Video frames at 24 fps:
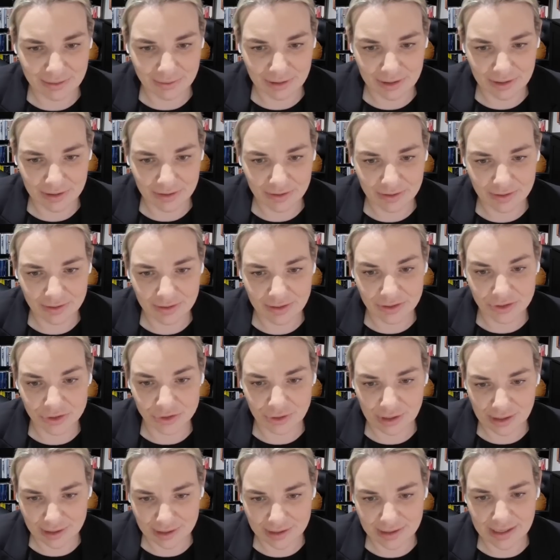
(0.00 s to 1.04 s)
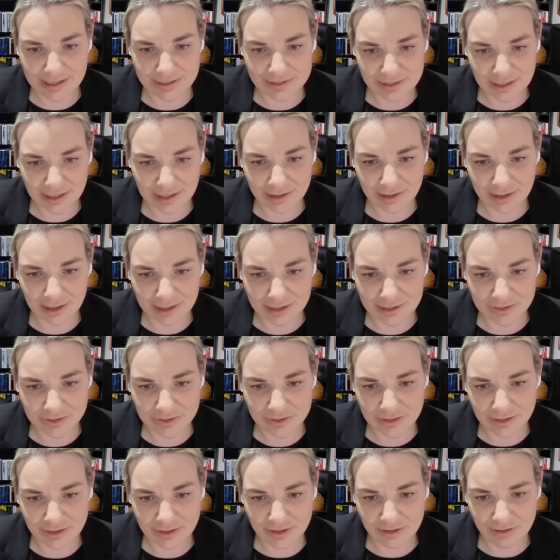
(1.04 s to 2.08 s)
with the Australian Anzac class
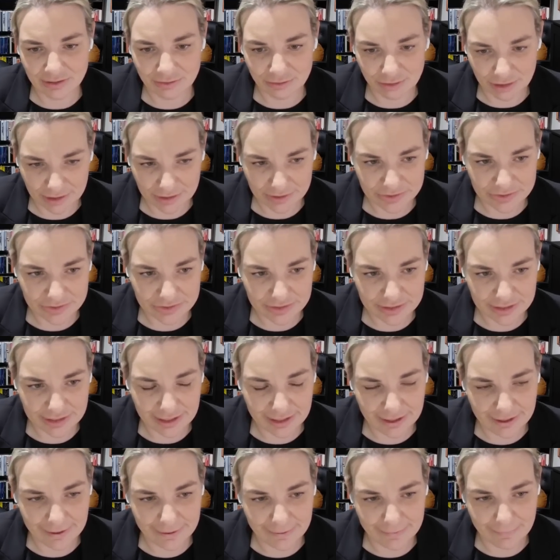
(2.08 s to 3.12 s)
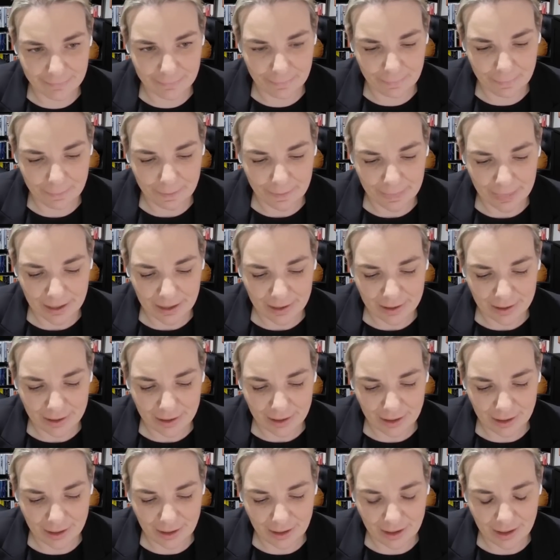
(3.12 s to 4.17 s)
frigates.
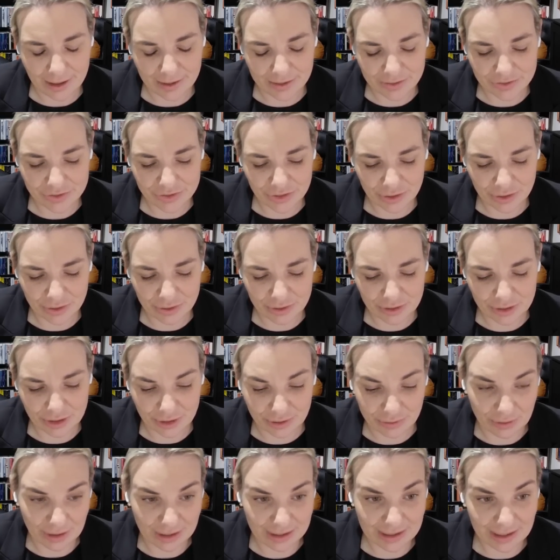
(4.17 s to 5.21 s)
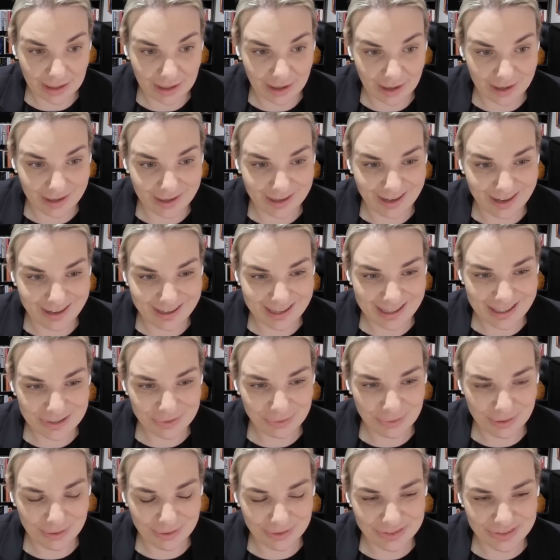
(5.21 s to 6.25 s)
And so, I guess
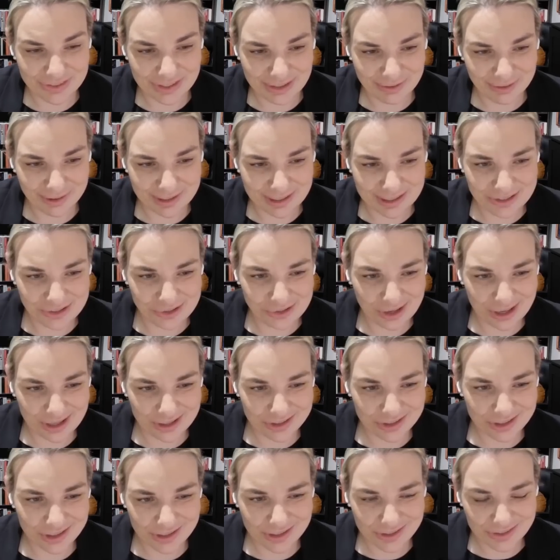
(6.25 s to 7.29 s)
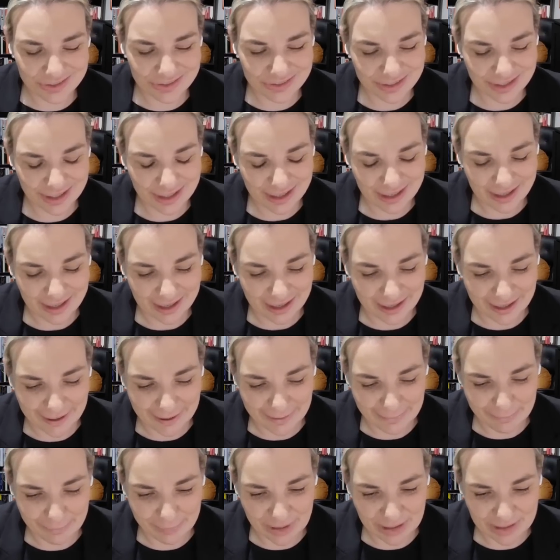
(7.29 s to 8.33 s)
we will see what their strategy is,
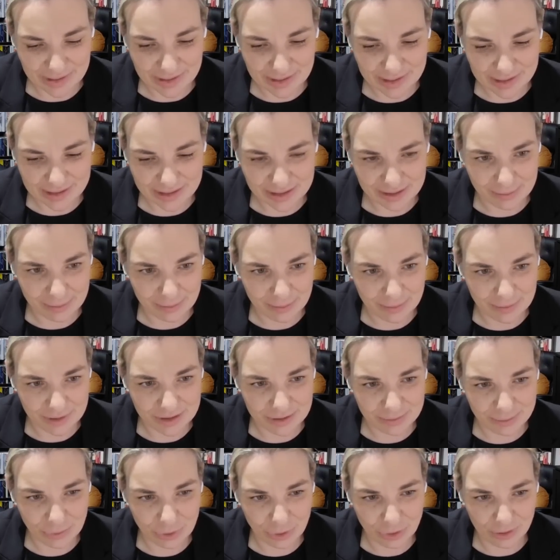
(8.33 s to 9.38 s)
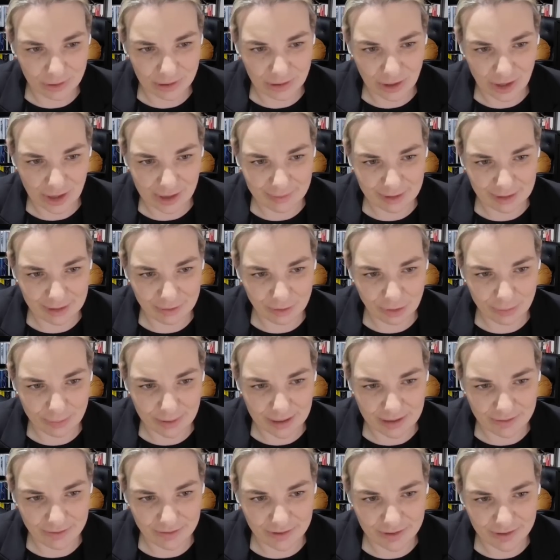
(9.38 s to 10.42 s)
but I think some more alignment will
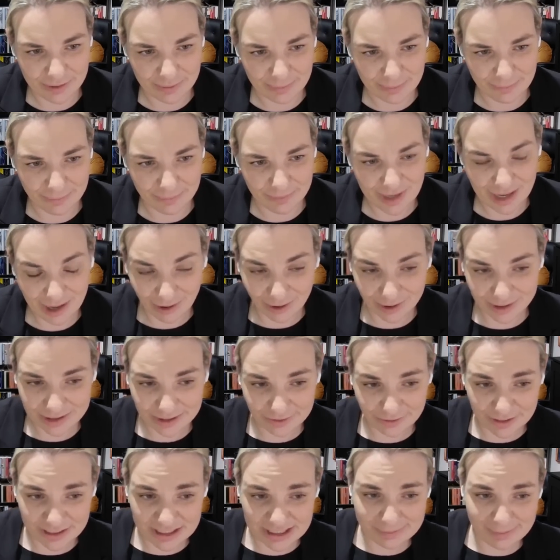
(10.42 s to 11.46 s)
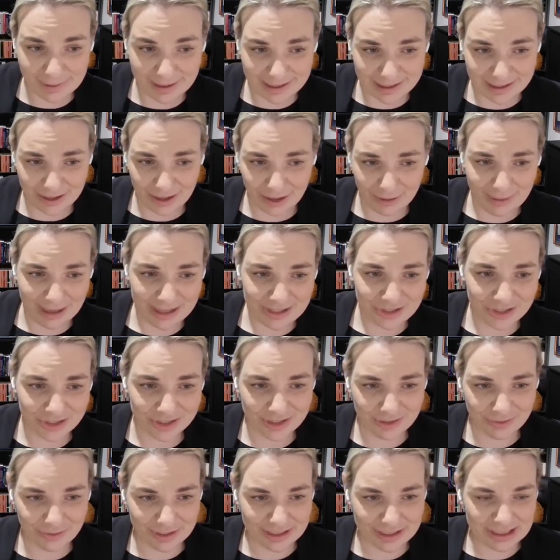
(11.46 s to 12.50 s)
benefit them. Now, on defence spending, you mentioned
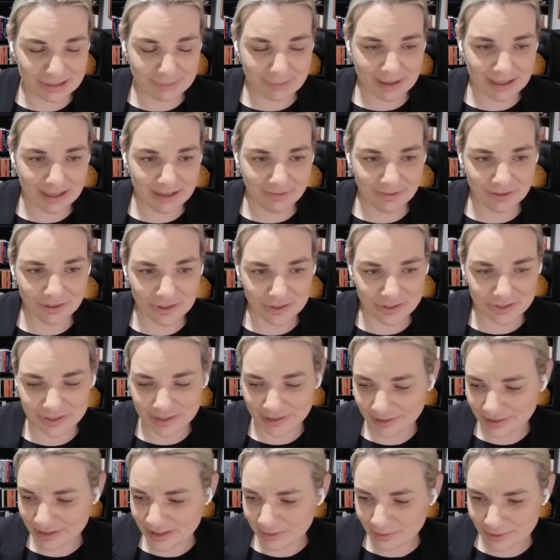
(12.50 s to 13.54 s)
defence spending for New Zealand. So